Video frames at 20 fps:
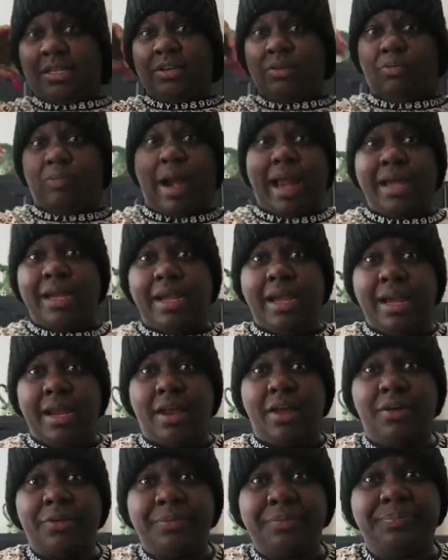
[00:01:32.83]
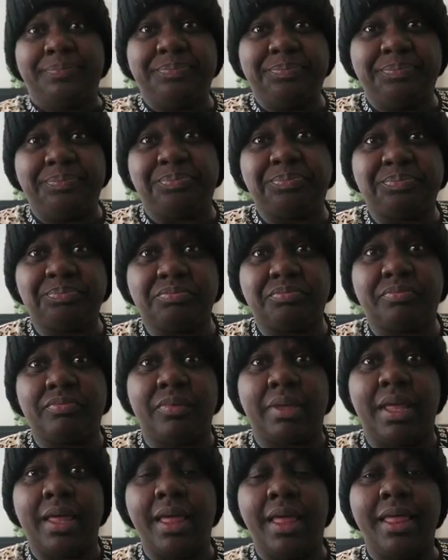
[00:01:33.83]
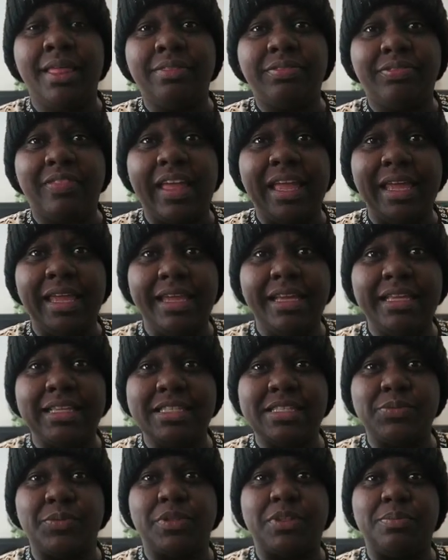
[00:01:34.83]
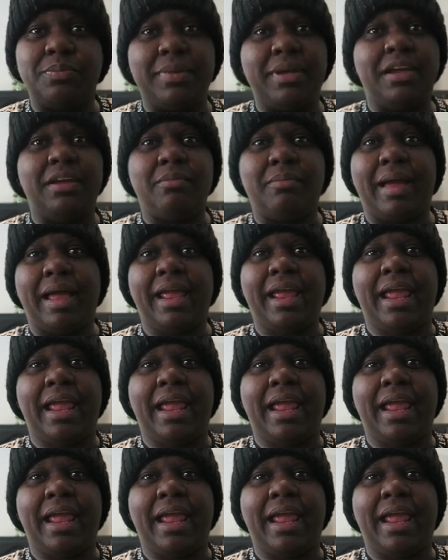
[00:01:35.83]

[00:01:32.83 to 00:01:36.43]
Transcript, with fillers: right now, things with me and my